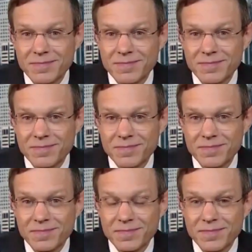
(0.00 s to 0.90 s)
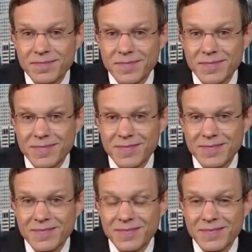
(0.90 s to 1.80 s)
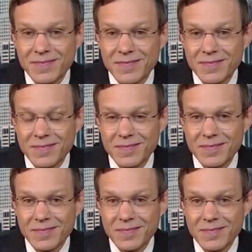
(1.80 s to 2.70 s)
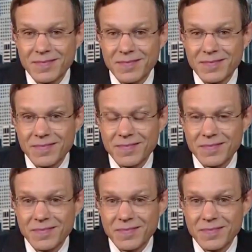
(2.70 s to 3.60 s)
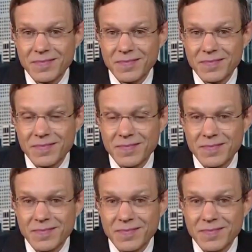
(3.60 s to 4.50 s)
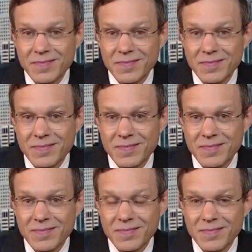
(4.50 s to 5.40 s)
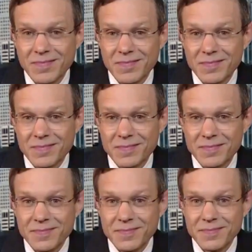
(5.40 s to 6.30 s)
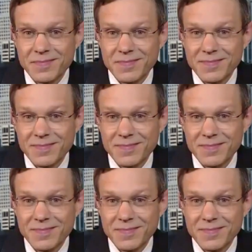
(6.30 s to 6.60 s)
(not speaking)